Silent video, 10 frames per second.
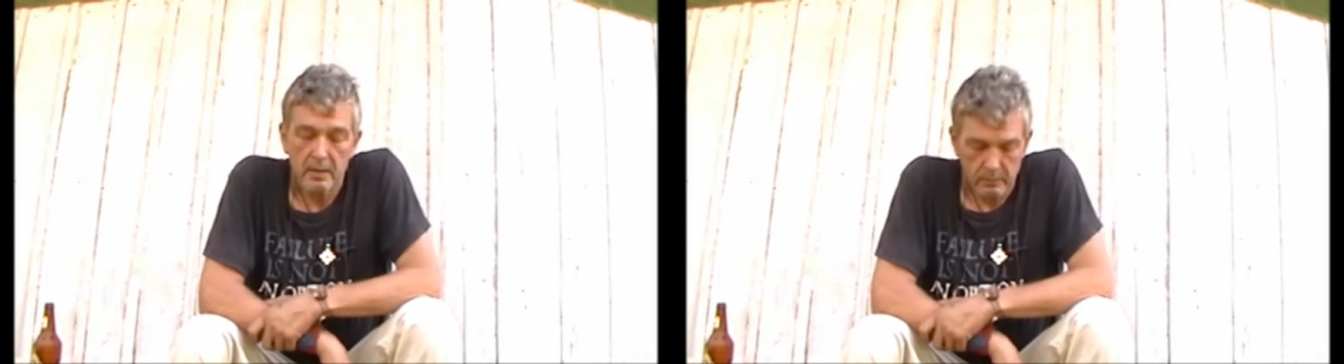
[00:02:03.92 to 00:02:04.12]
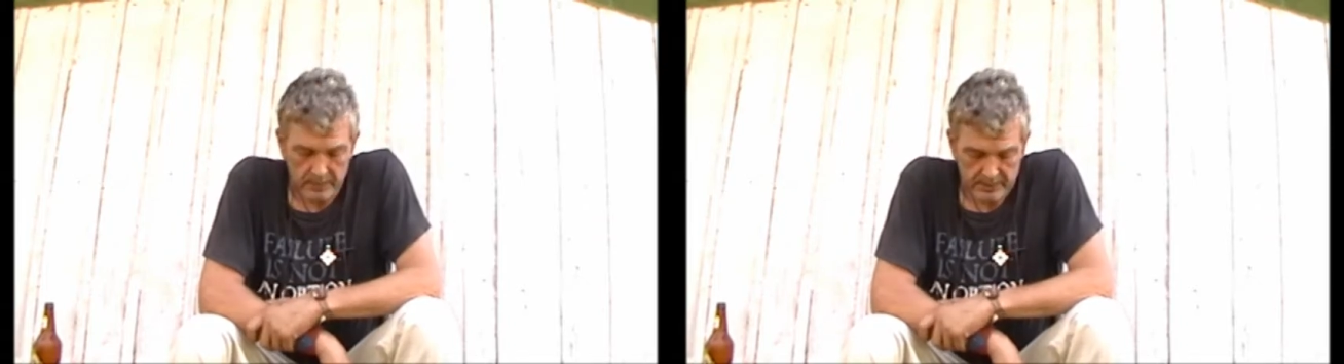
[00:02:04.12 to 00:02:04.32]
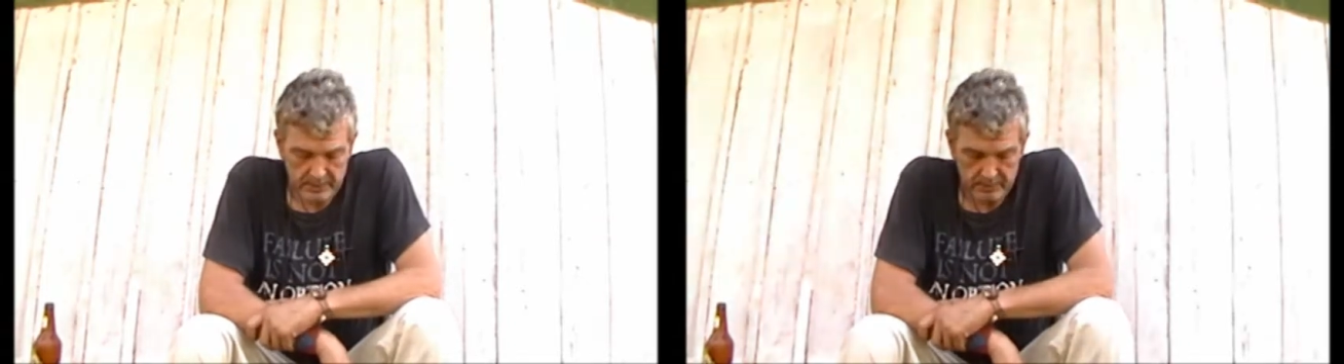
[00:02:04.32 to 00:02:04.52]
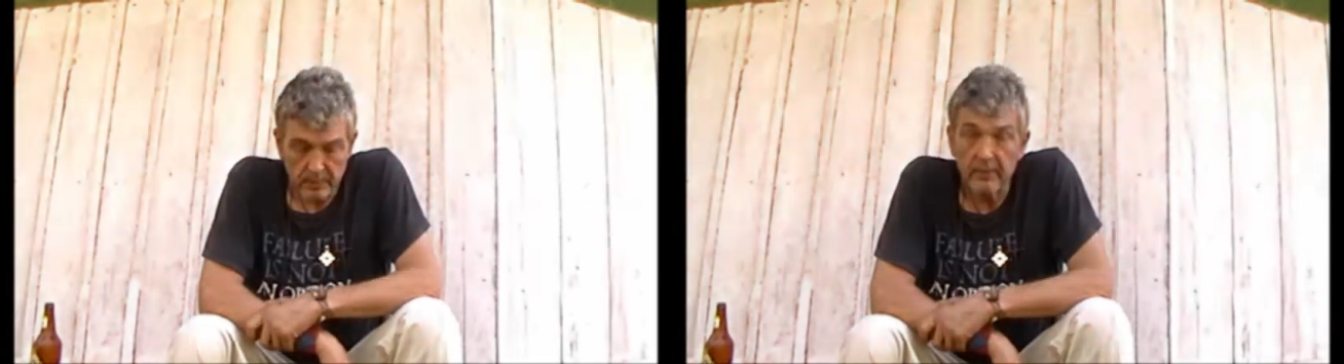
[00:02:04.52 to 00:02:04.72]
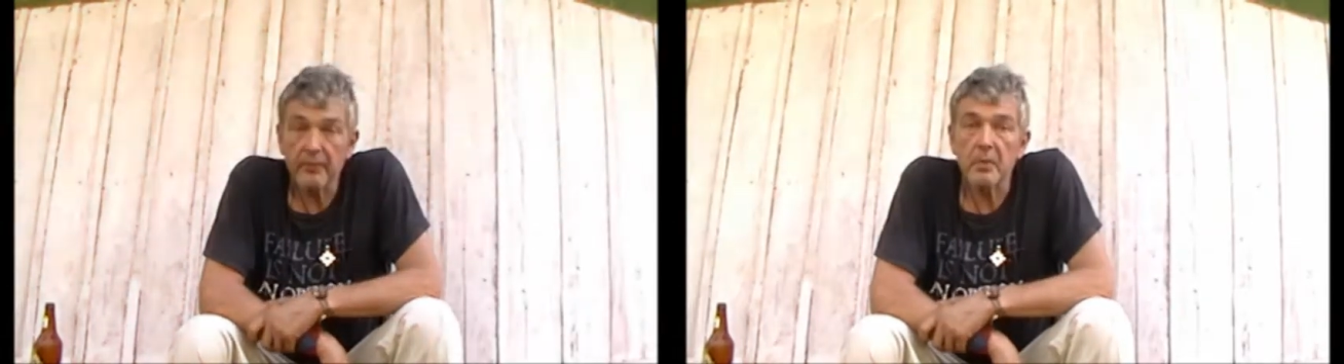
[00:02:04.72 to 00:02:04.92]
which is
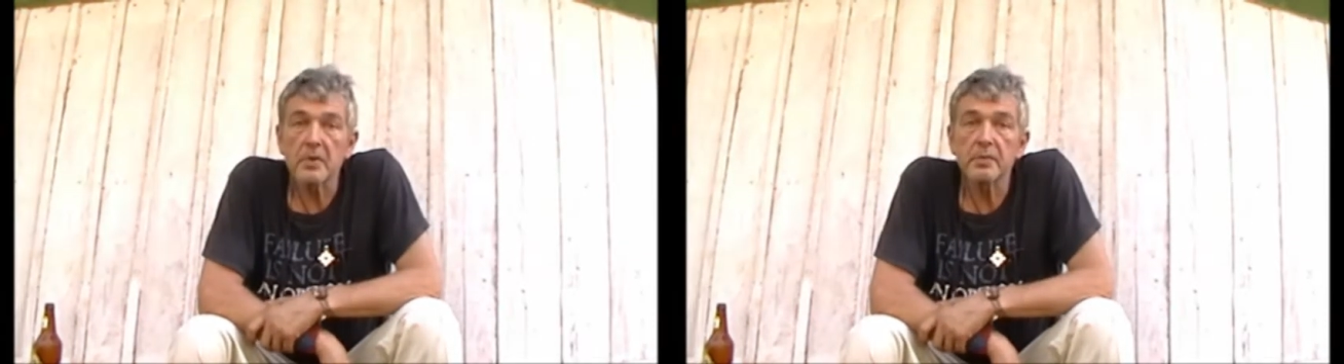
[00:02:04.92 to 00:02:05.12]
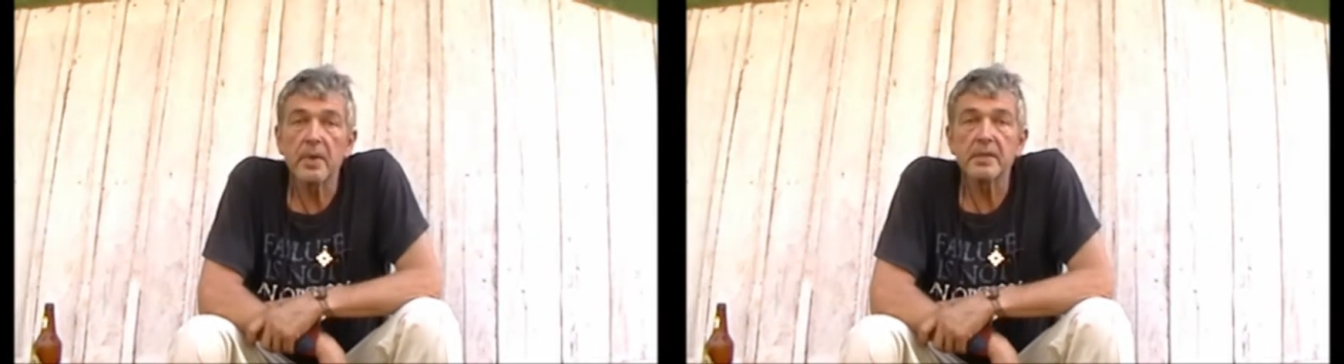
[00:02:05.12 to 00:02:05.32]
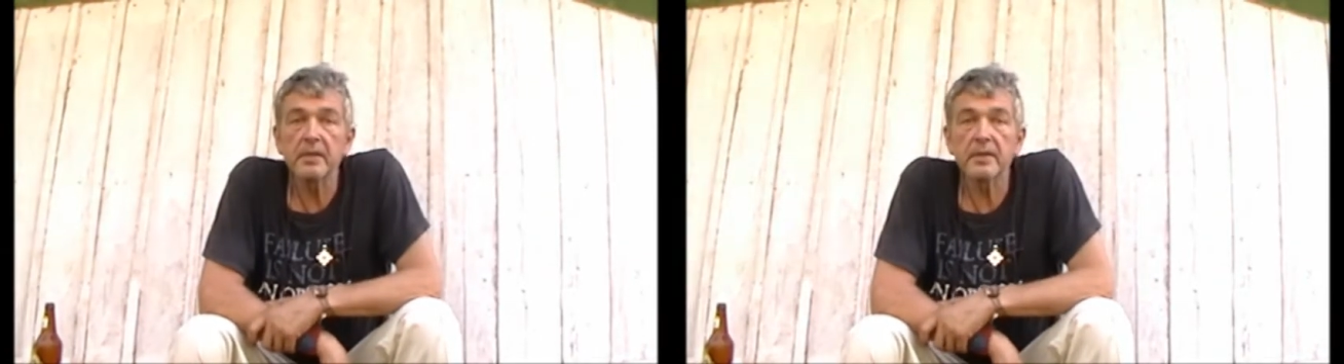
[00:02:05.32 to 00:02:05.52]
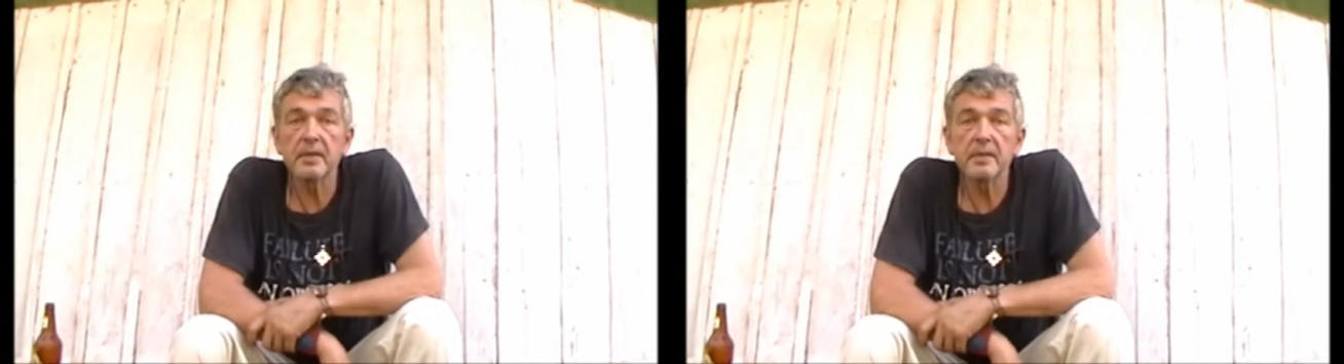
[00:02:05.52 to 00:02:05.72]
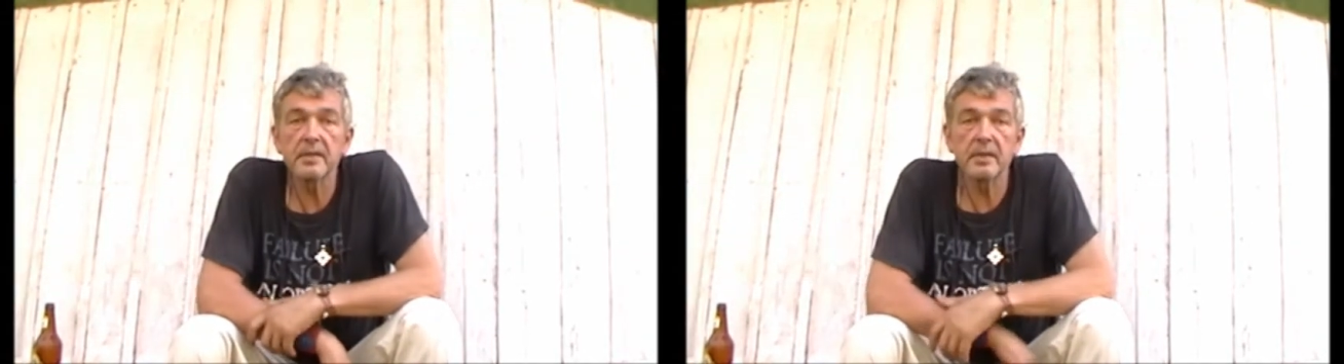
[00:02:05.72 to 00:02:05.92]
one of the most amazing
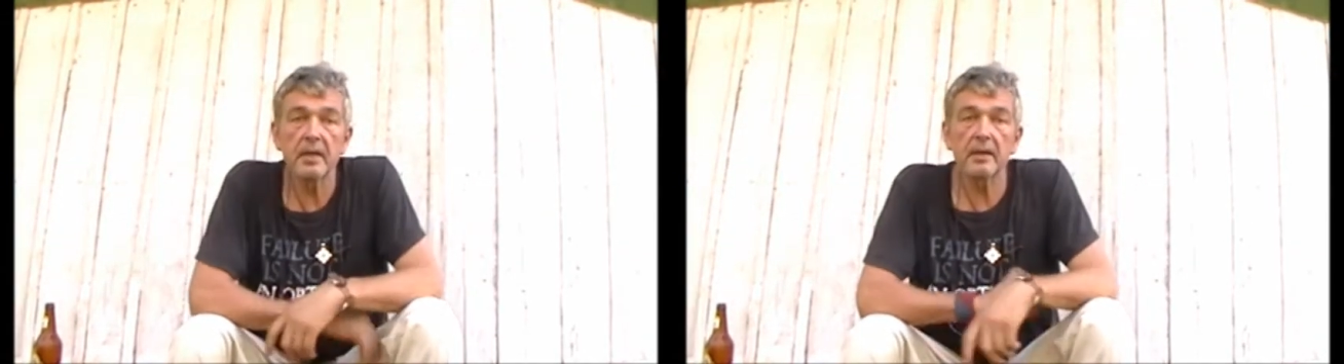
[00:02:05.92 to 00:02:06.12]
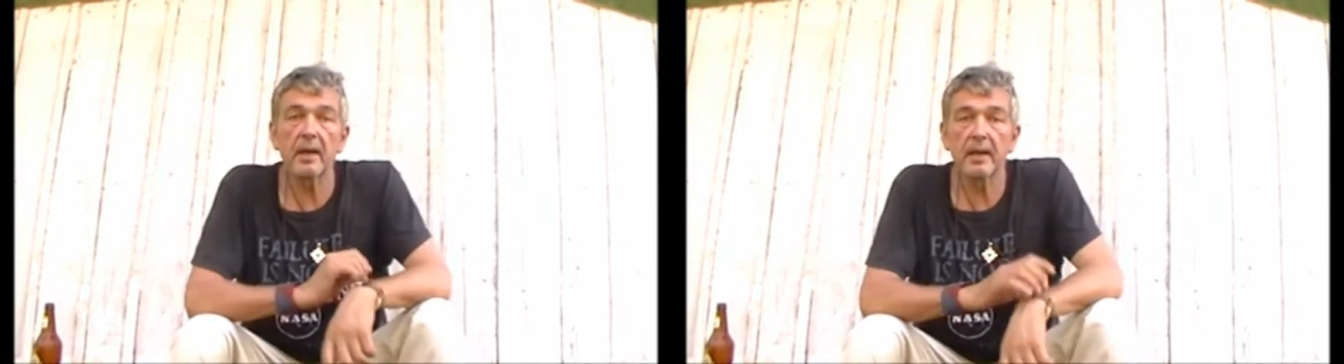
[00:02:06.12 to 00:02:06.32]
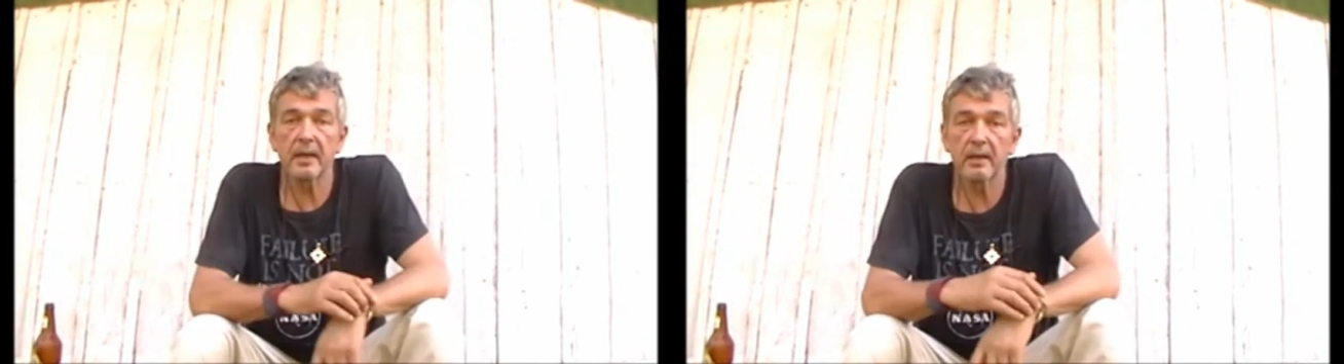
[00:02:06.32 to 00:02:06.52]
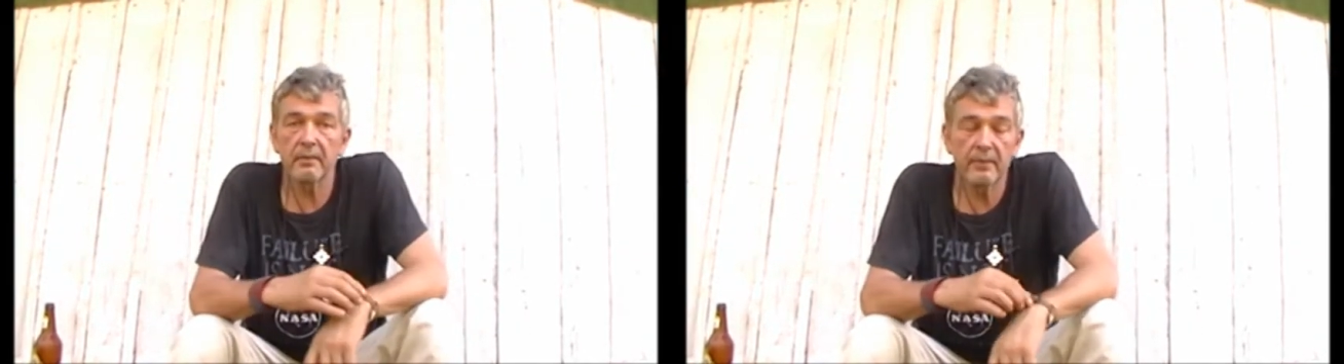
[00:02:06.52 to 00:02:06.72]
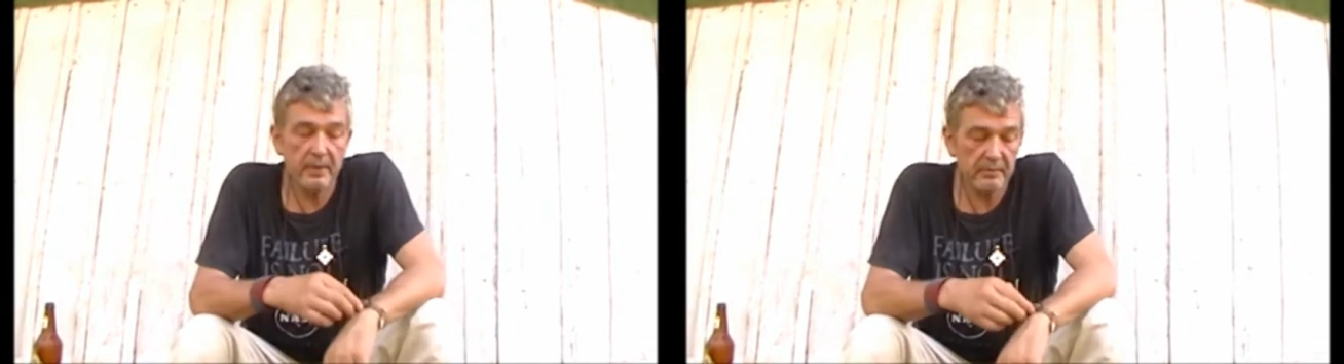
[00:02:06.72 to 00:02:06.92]
things that I have